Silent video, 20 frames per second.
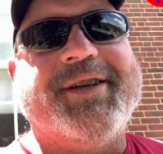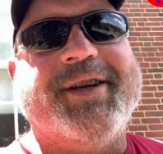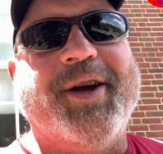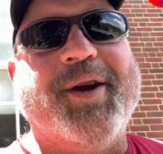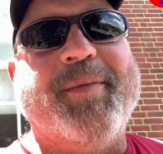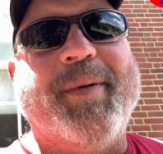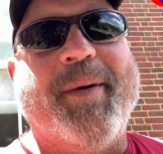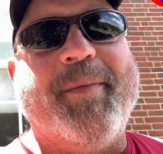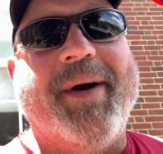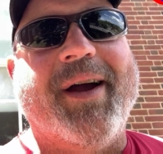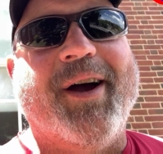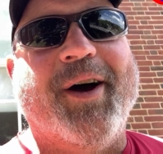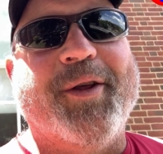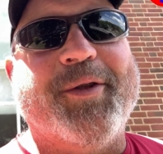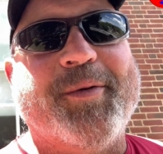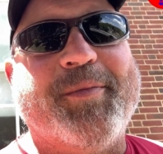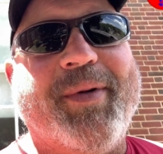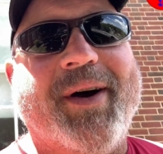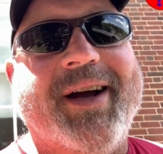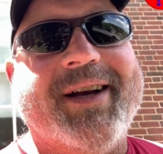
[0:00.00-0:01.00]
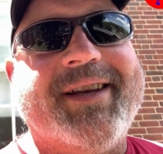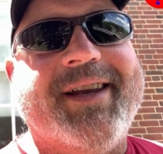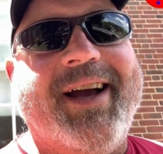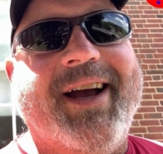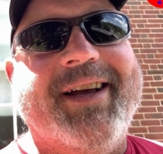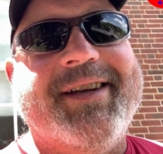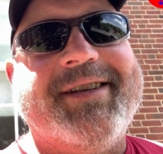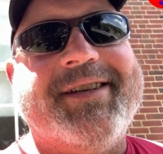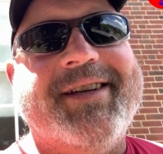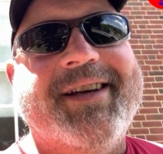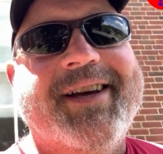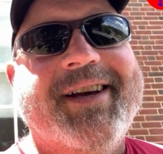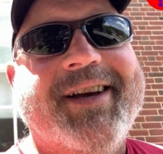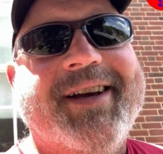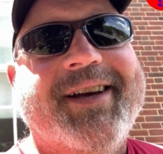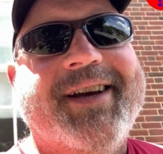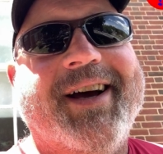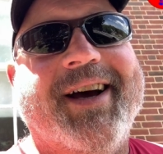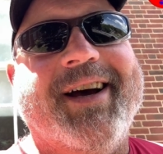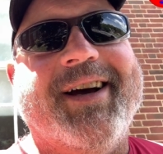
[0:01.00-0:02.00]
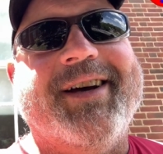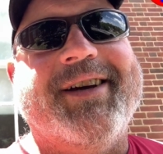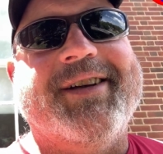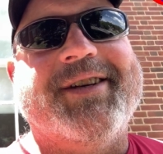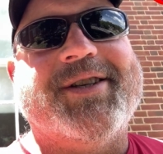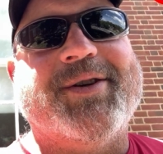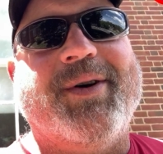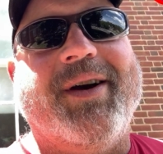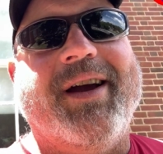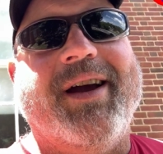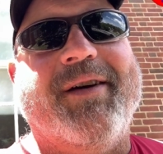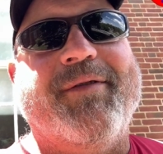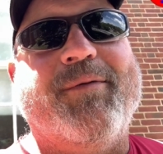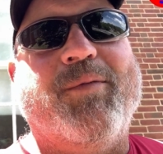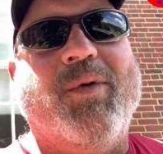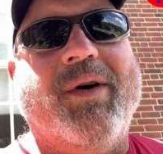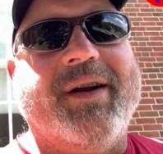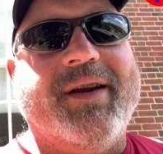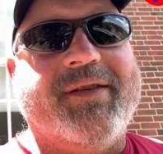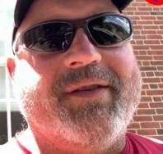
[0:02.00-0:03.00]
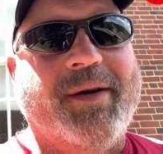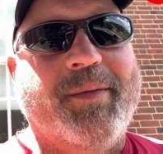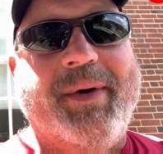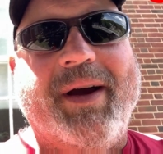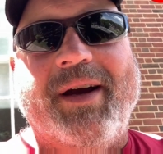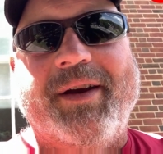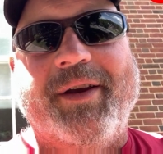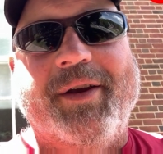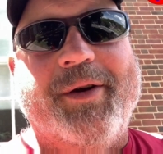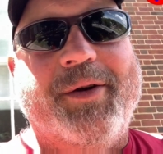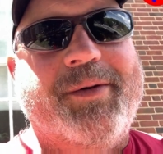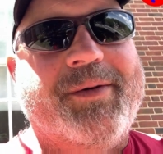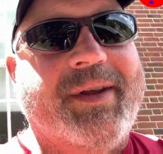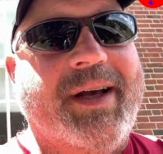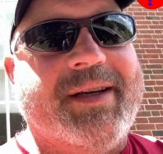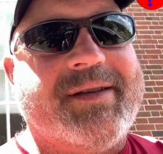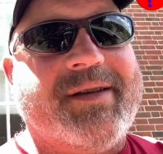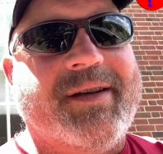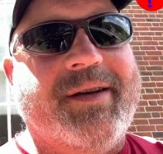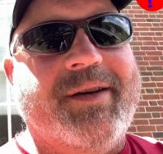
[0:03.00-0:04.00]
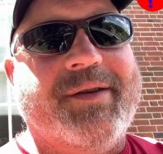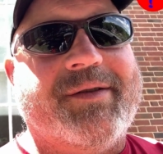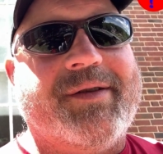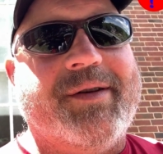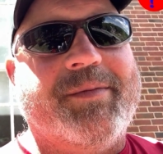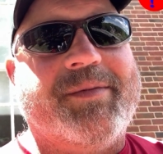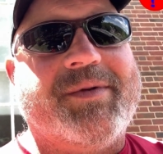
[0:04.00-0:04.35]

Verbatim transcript: I tell you about my other podcast? Yes. Uh, so I have "What Is It About You?" That's the YouTube